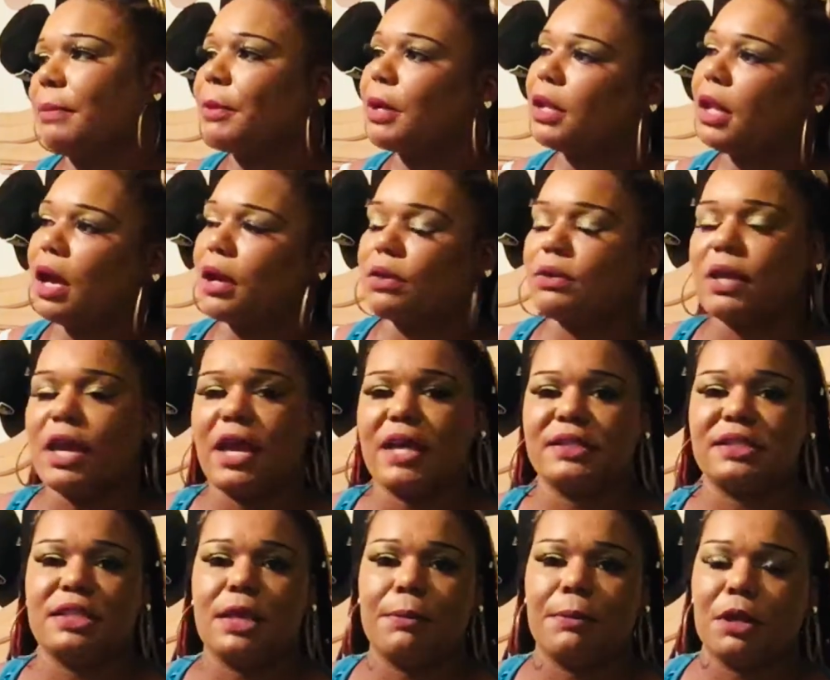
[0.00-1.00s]
o'clock, you
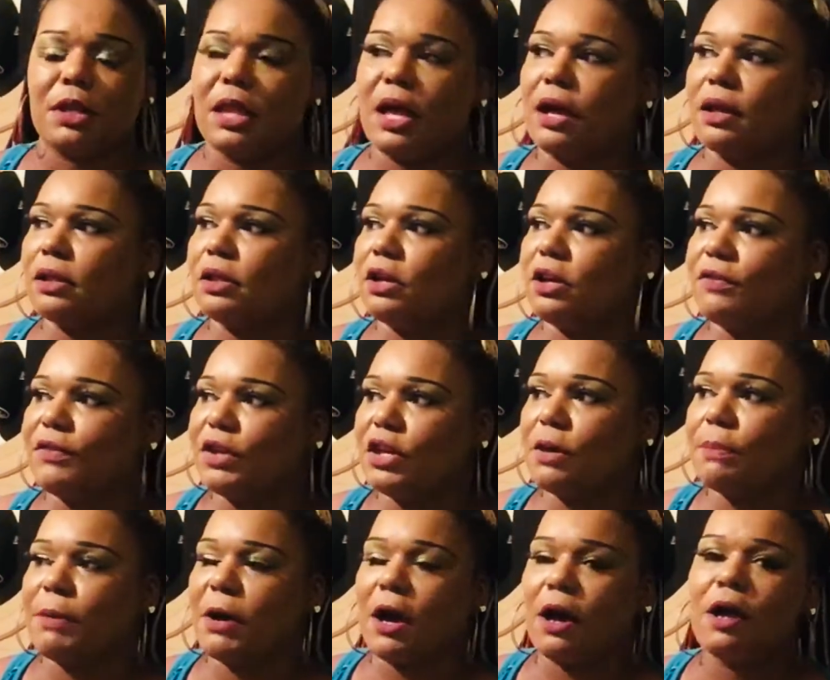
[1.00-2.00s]
guys. 7 o'clock, Love and
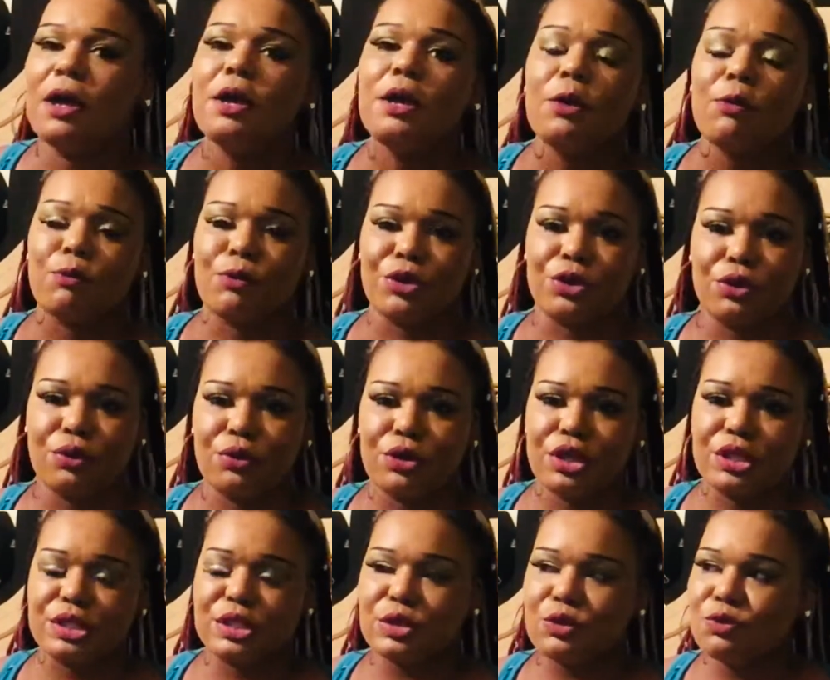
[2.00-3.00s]
Hip Hop Reunion
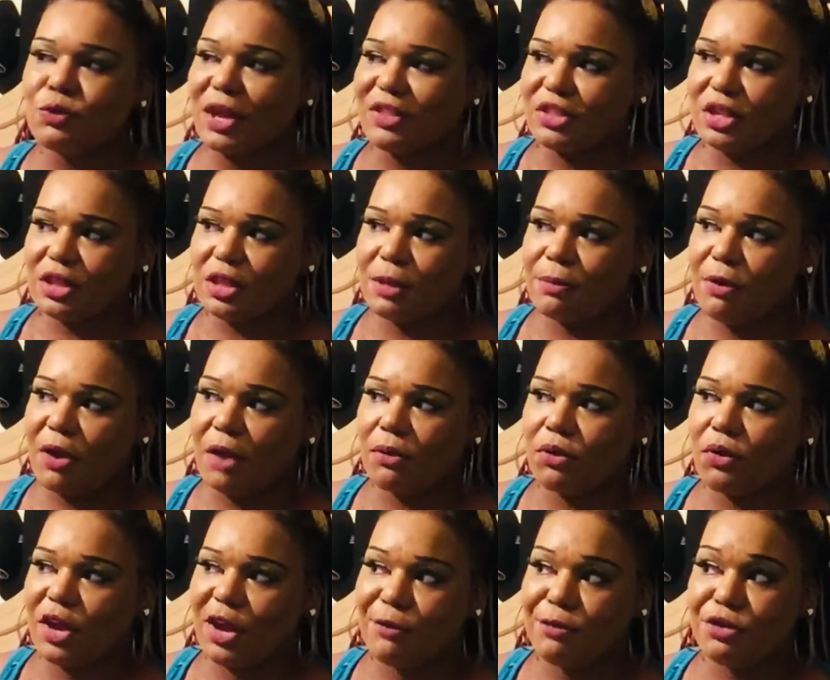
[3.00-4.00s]
2. I think they
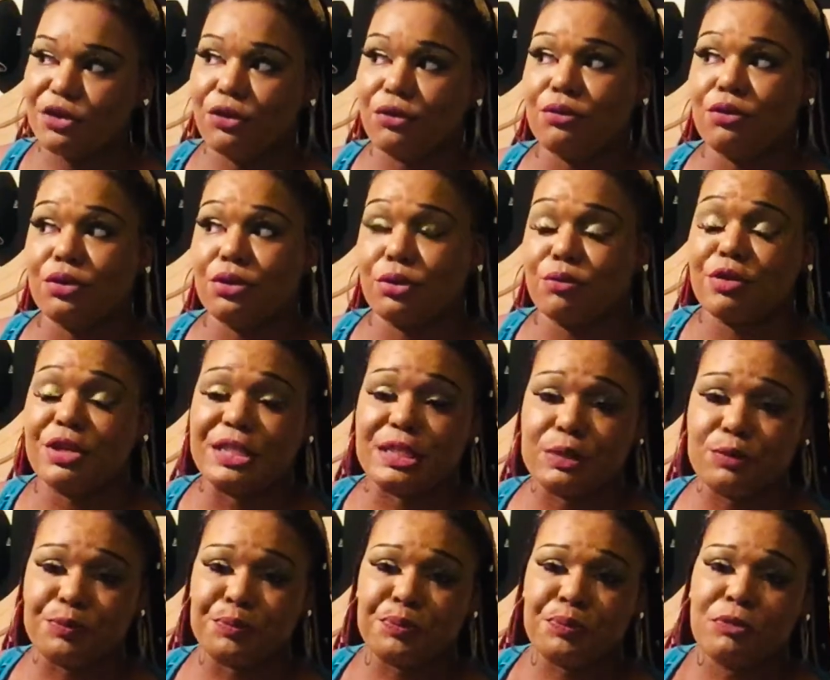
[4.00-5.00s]
probably gonna have Reunion 3
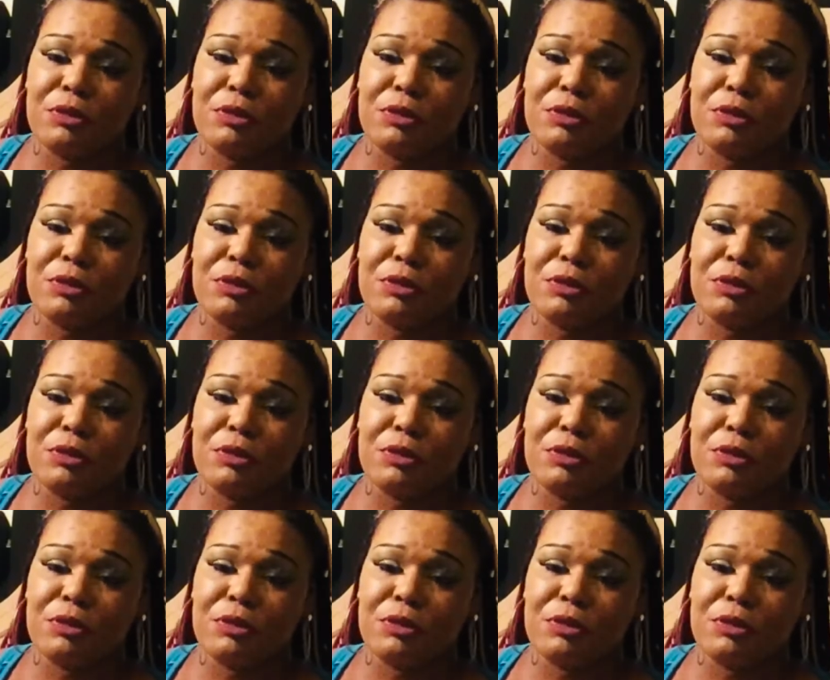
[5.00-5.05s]
too.